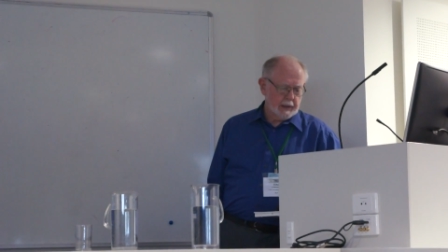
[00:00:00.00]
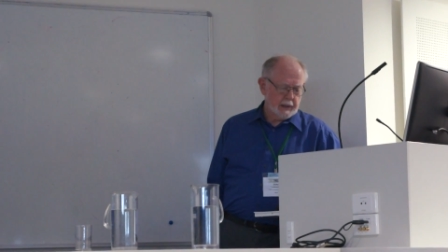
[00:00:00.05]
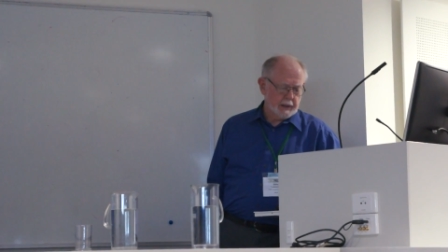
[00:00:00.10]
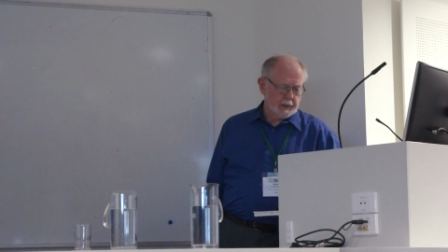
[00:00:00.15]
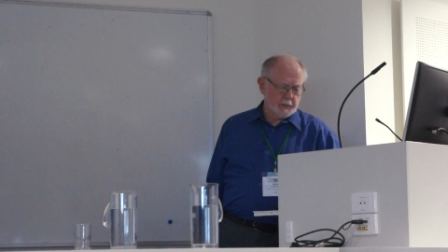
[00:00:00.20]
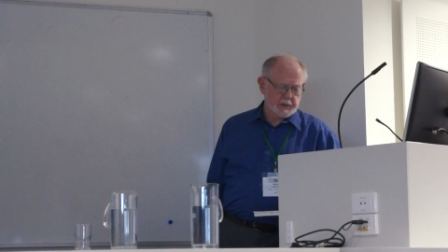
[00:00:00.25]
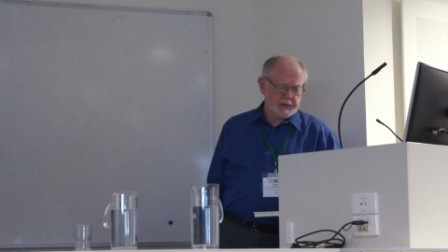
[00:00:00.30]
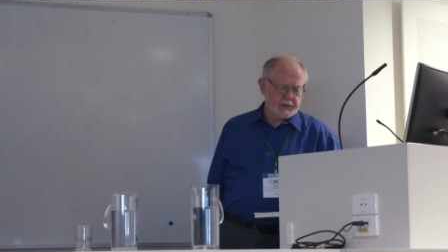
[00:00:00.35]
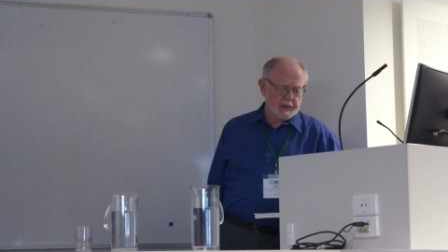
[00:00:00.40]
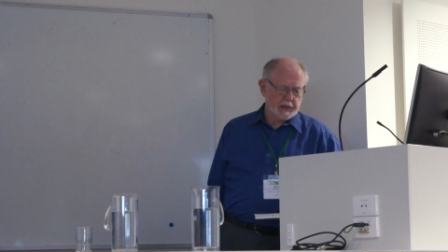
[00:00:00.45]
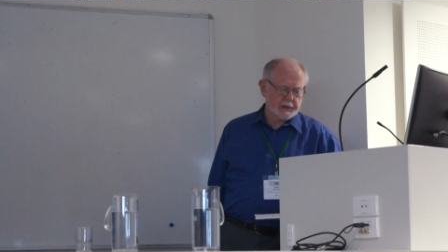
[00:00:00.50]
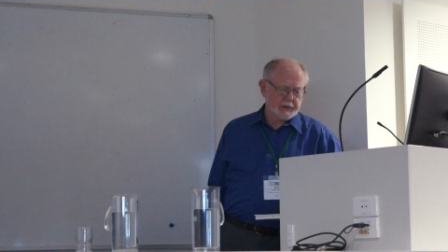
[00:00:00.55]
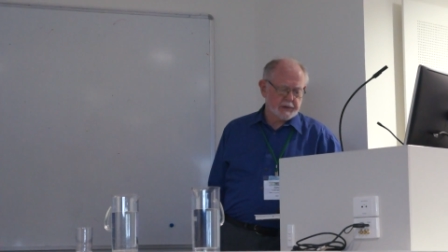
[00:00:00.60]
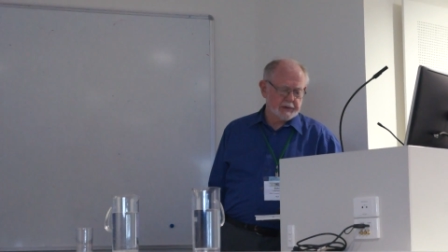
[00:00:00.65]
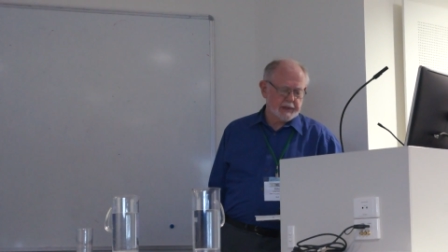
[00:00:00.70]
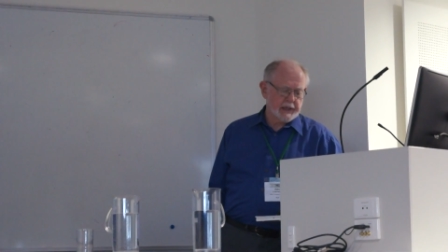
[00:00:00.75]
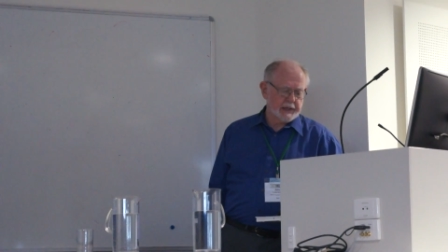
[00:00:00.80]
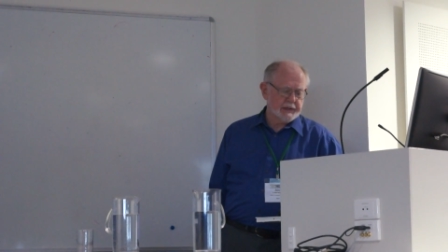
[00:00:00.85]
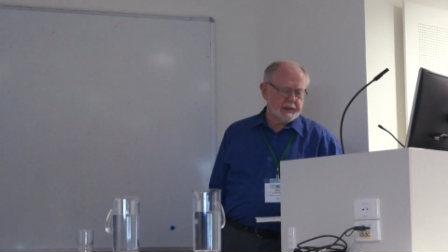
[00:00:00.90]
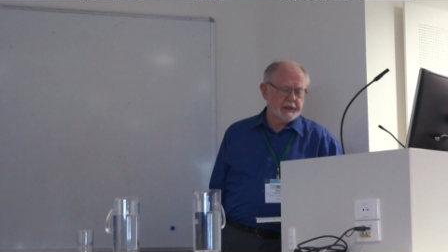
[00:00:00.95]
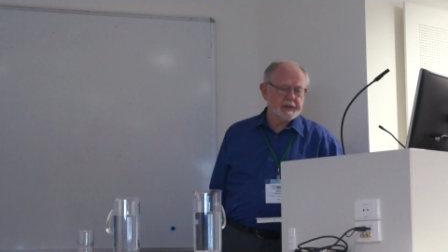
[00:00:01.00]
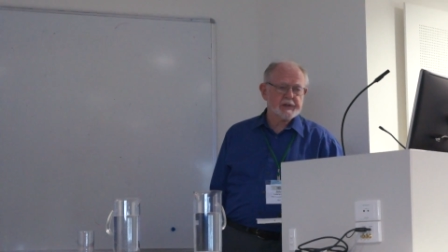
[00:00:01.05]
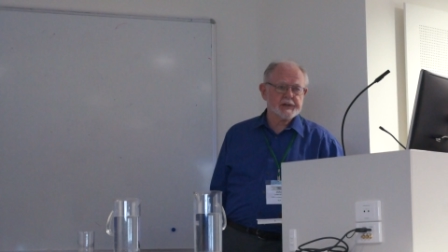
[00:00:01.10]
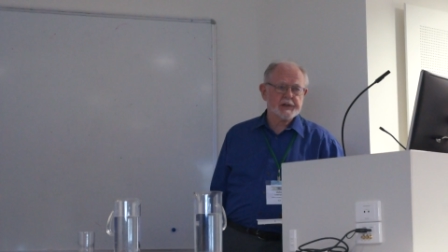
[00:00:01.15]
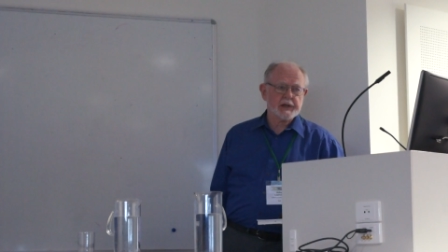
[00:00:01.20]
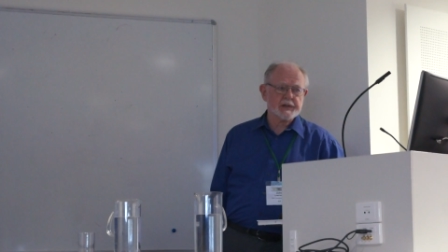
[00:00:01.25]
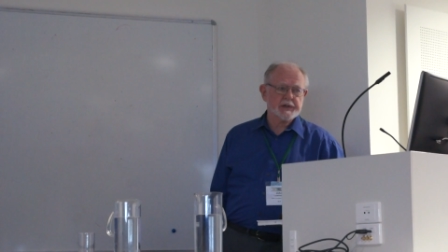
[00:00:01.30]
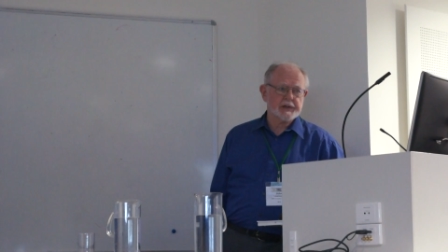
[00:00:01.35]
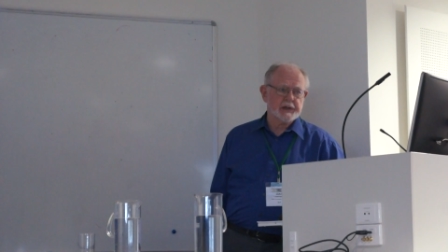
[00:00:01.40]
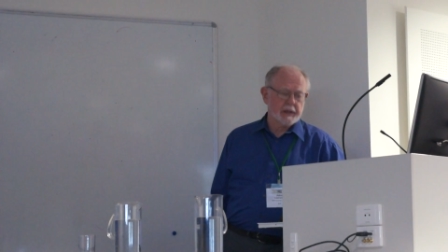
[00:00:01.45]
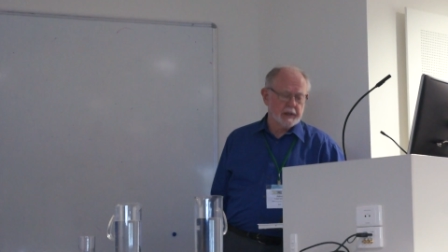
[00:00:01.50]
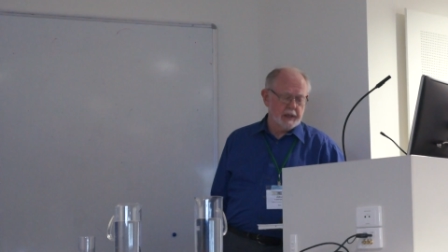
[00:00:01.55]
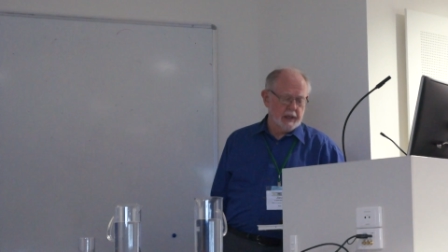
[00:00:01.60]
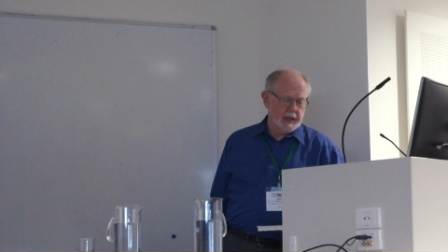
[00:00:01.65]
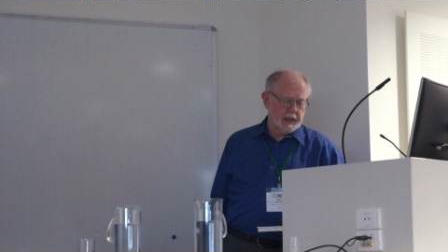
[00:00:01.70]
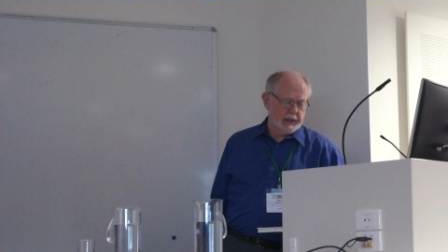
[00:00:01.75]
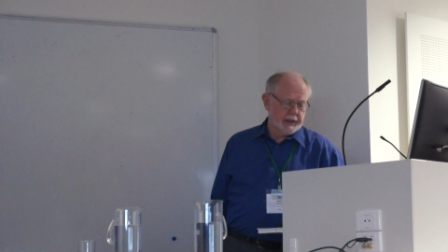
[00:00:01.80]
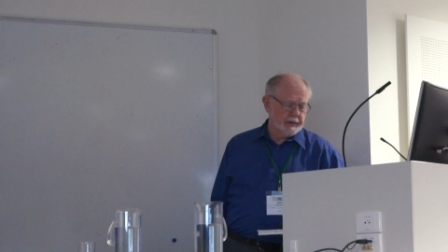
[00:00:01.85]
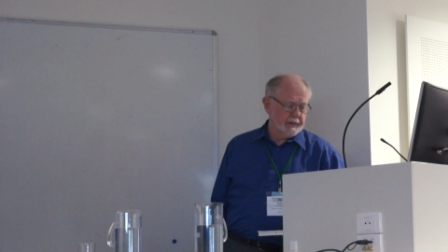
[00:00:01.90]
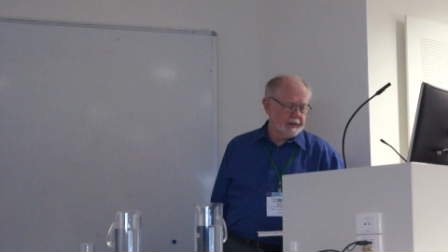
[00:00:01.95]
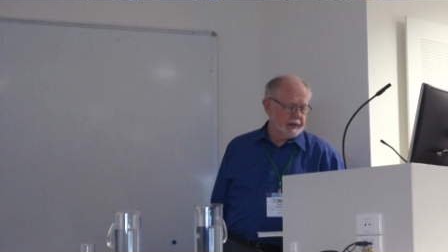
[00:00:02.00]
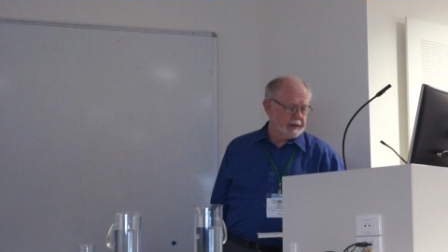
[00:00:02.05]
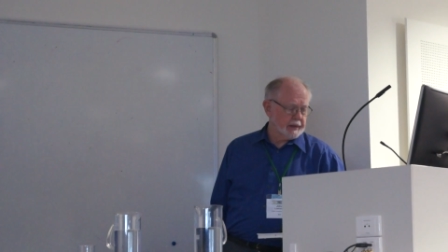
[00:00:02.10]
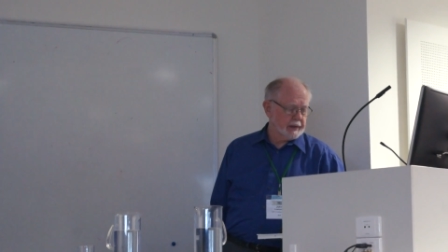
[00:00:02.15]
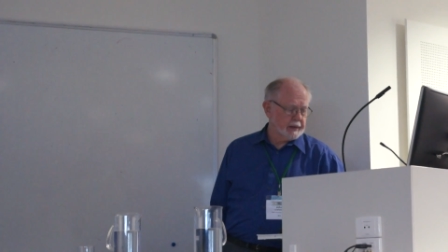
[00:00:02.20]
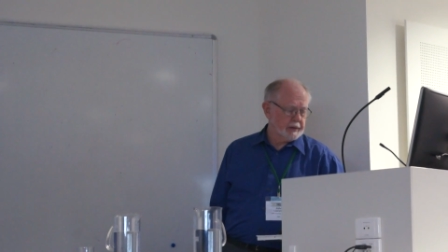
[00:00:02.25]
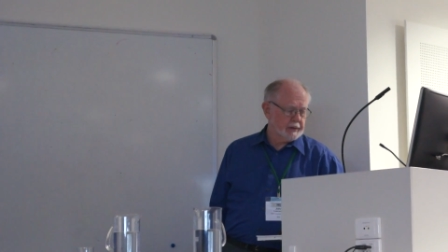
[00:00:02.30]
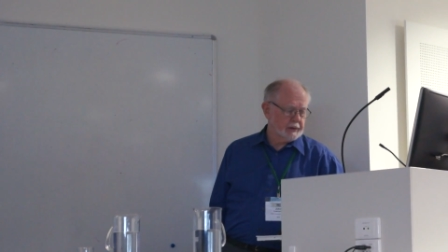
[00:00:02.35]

It was not till 1969 that